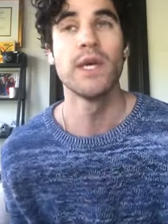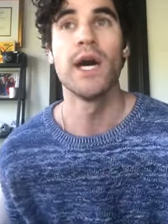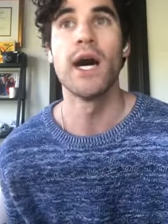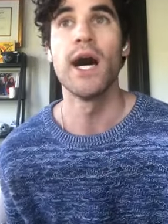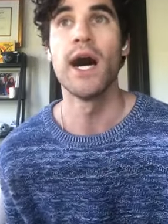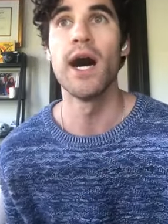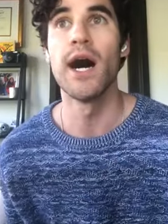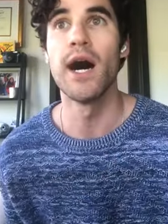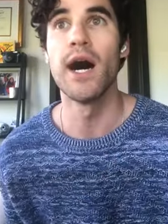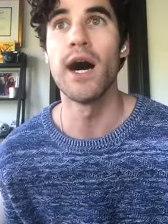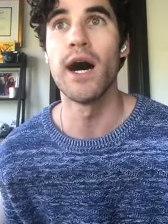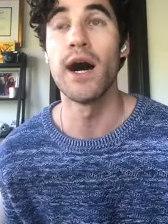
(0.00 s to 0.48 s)

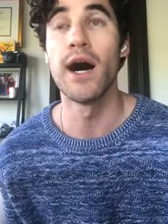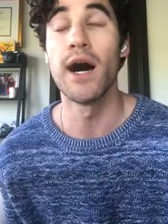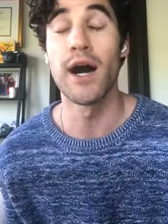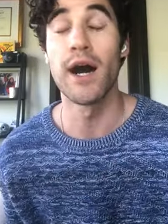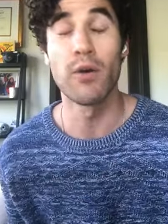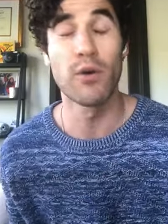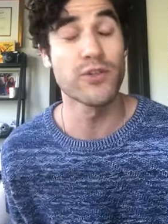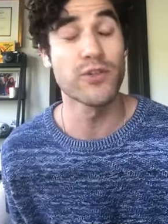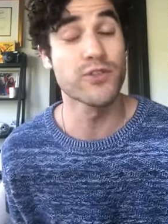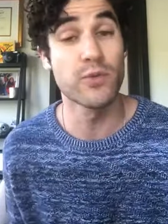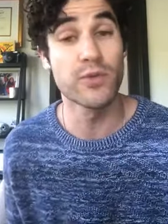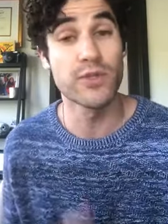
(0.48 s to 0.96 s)
I
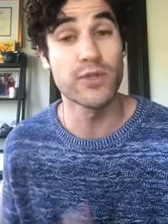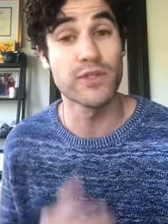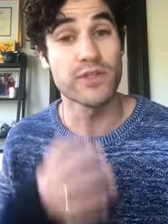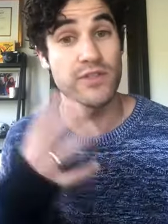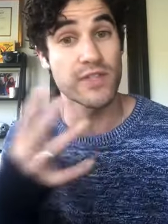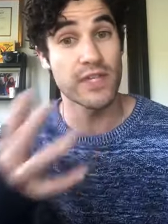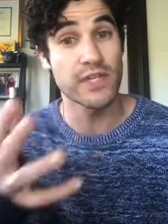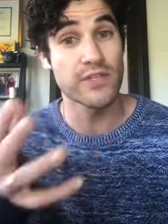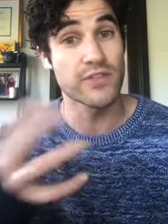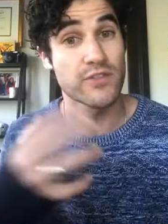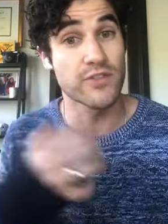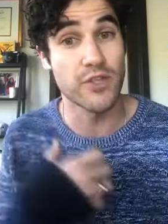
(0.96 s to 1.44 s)
also wanted to
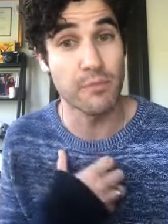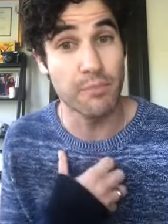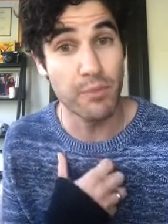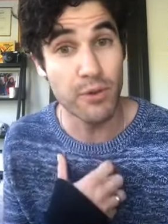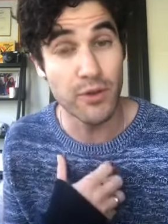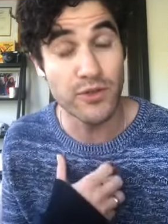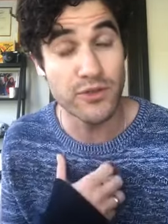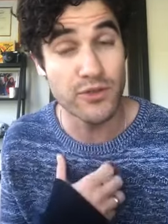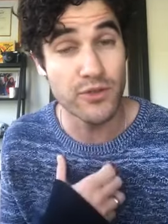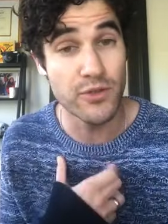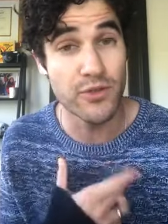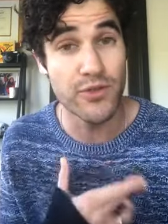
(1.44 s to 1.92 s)
say just on a
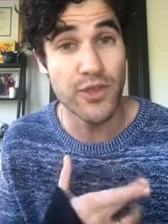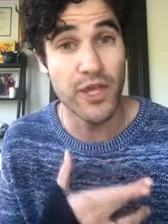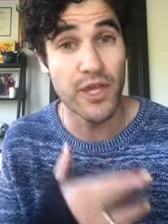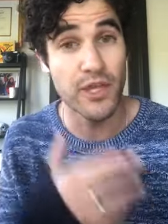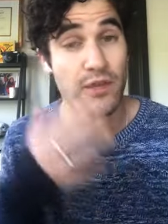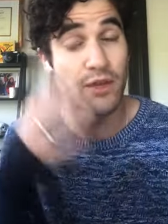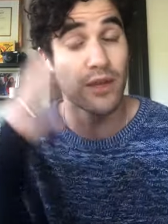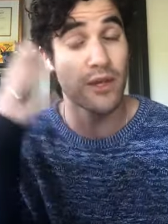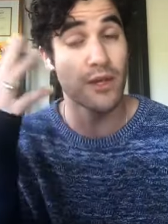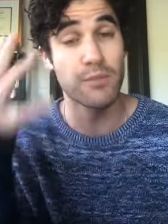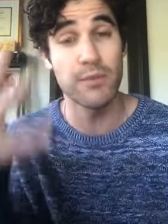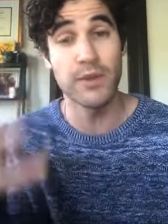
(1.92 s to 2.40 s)
personal
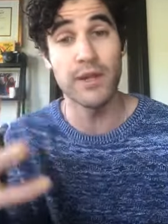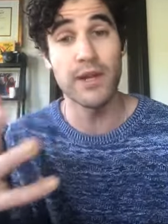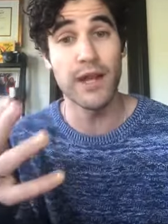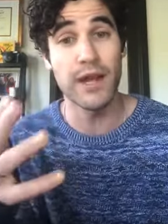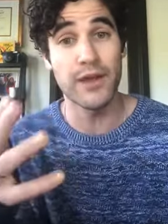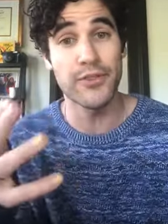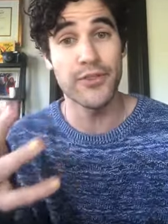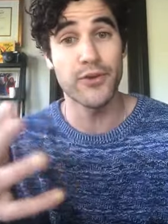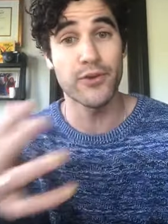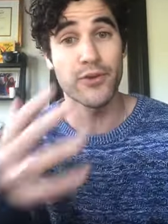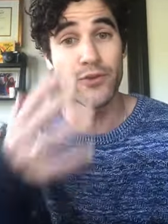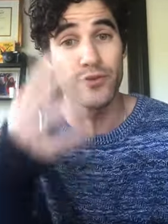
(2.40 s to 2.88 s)
thank you to anybody
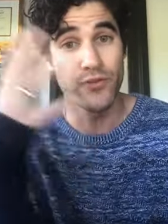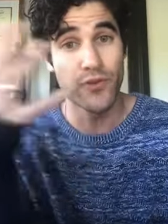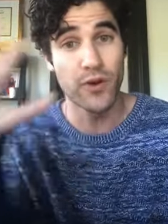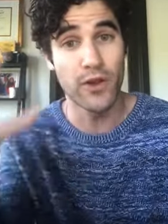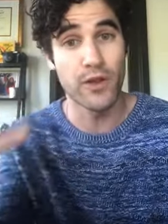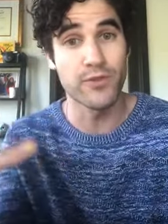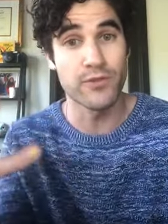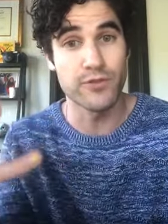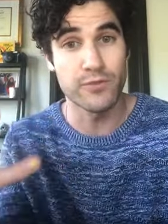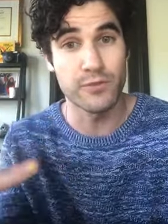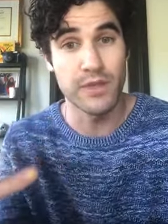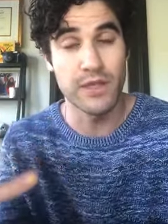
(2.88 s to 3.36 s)
out there who
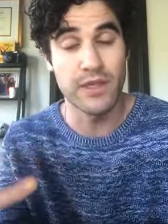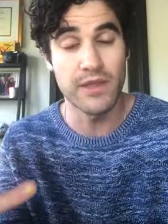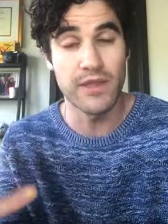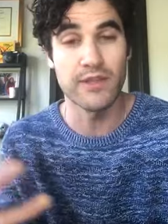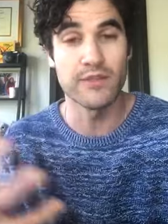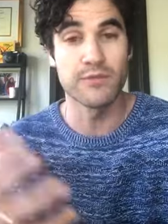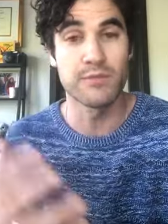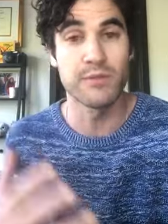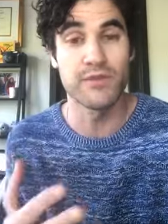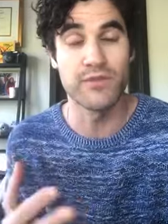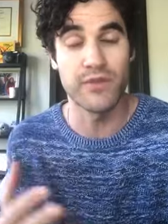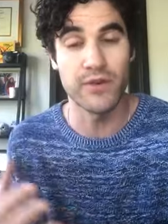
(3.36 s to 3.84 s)
follows me that
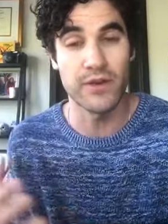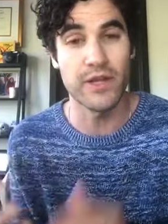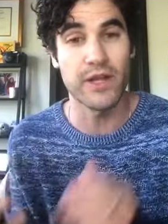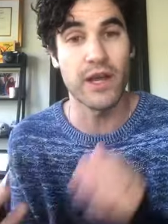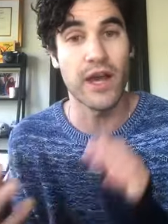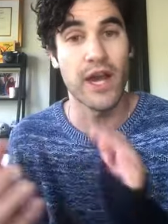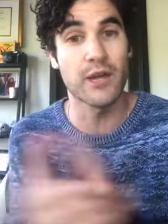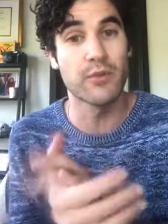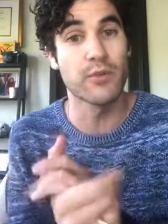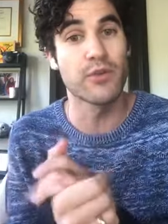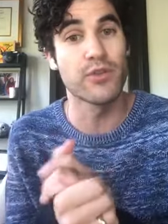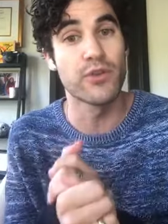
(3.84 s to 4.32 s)
has been very
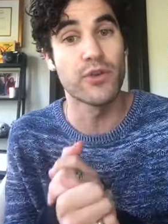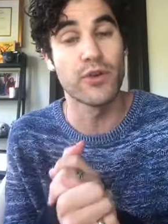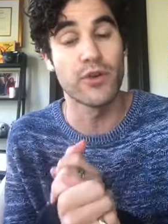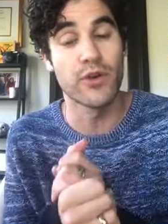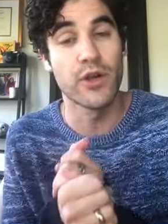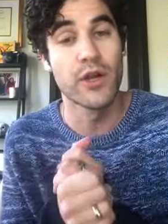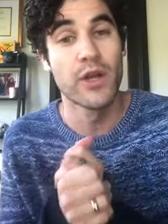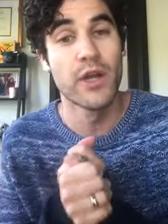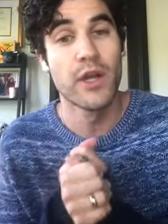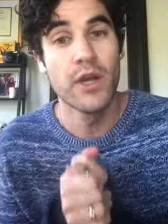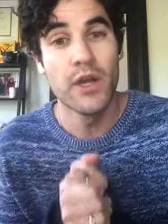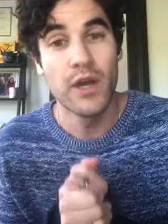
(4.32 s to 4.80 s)
kind with
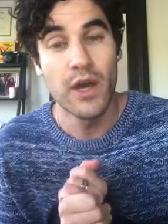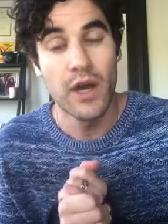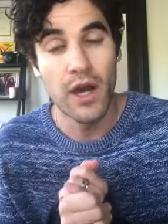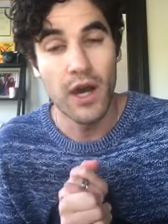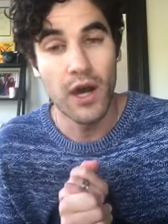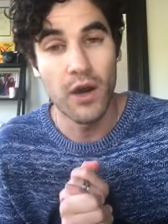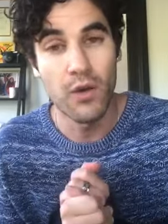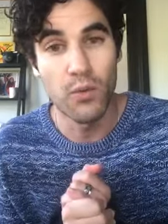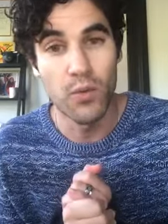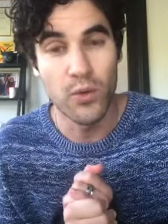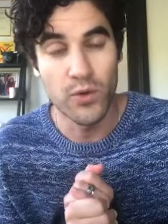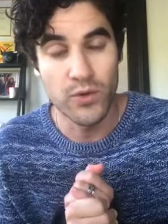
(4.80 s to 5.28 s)
your
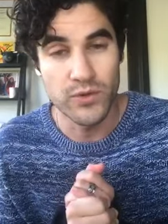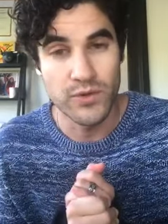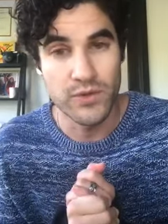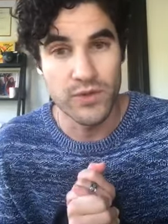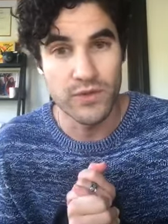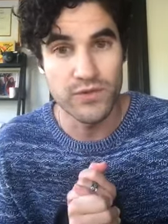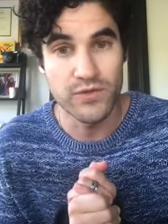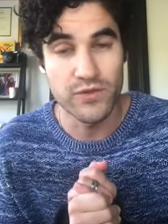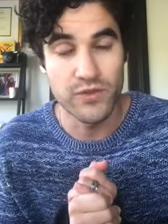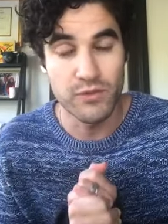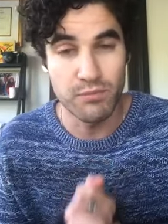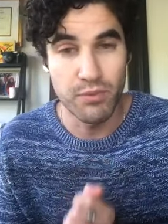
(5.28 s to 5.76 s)
words
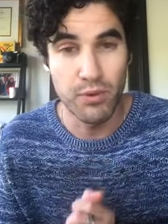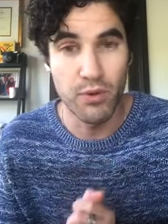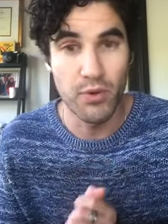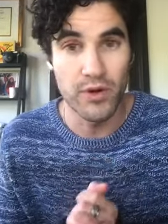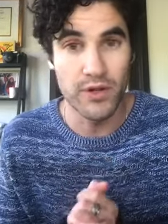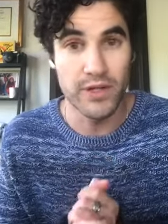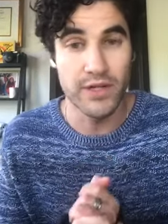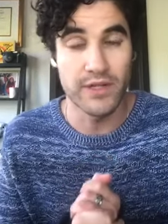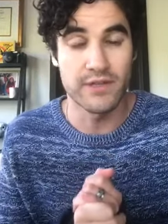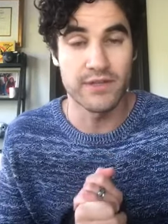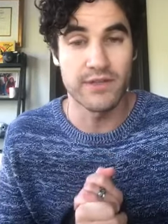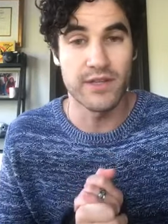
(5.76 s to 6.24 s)
of
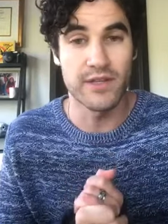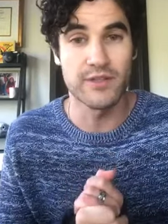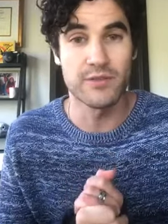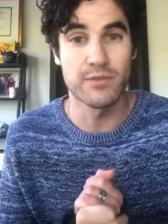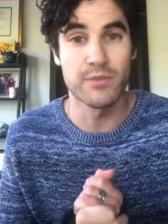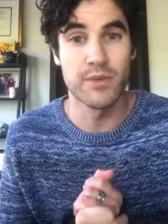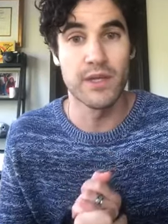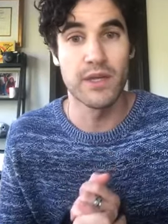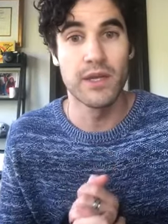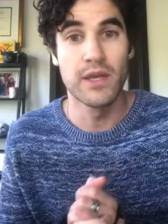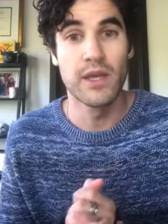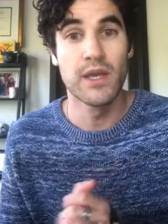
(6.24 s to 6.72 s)
support and
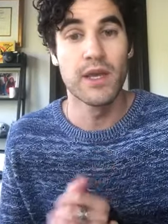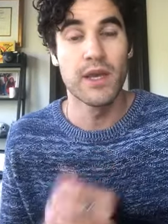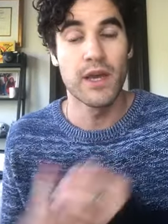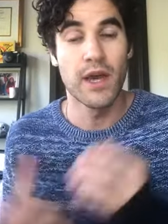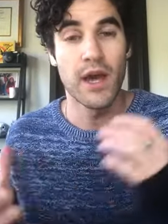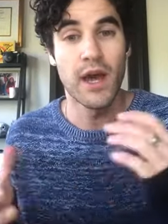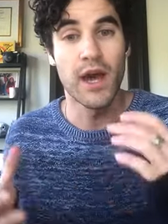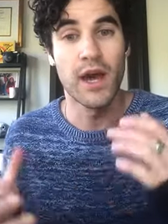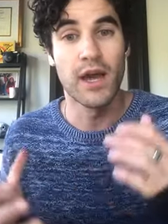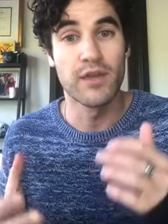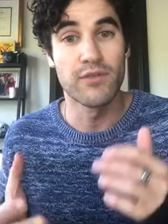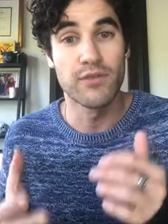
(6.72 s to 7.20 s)
sentiment,
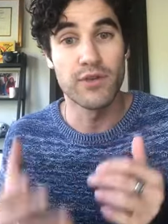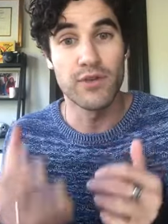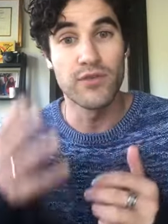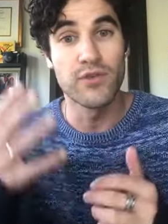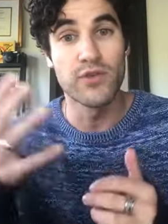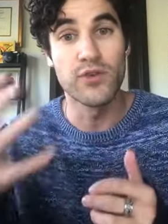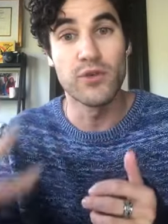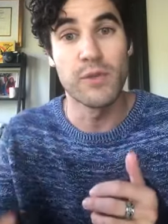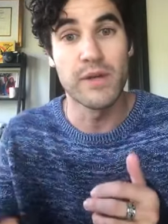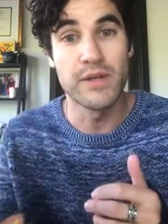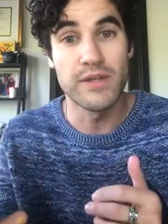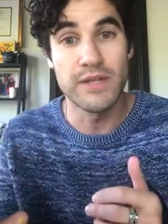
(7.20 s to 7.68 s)
even if
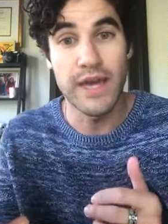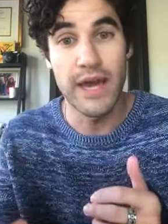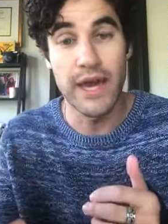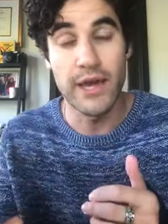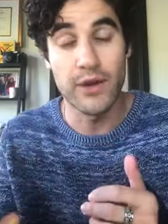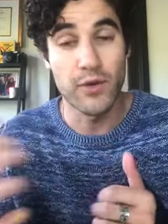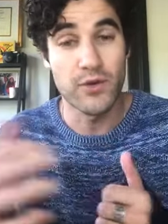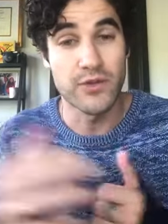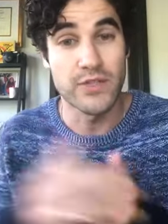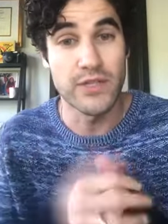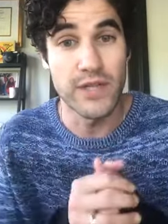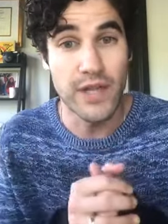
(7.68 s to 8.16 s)
you knew my
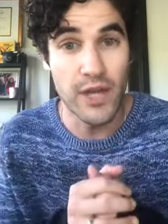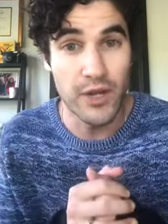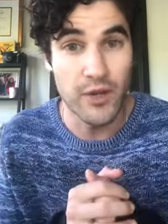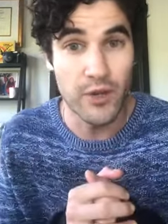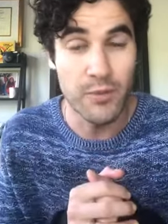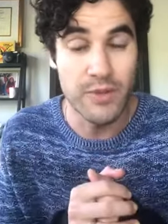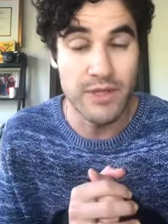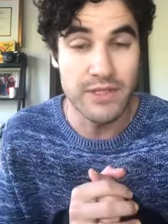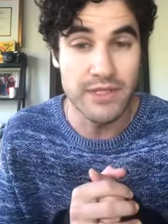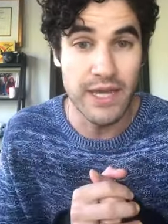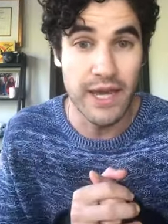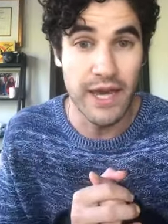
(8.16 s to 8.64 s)
dad or did not
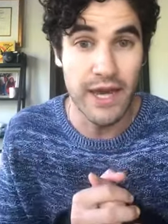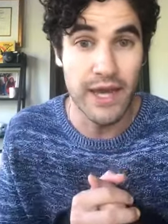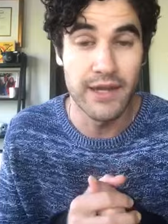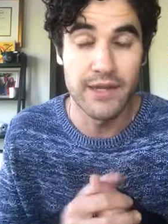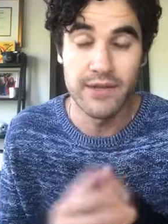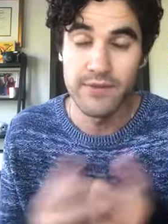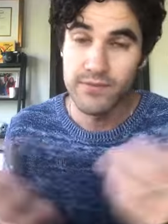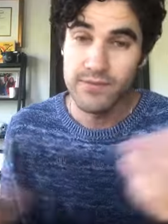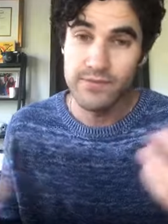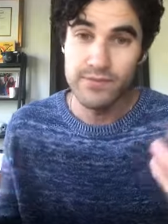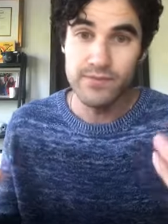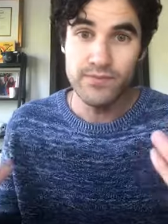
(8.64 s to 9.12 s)
know my
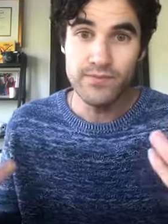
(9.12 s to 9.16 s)
dad.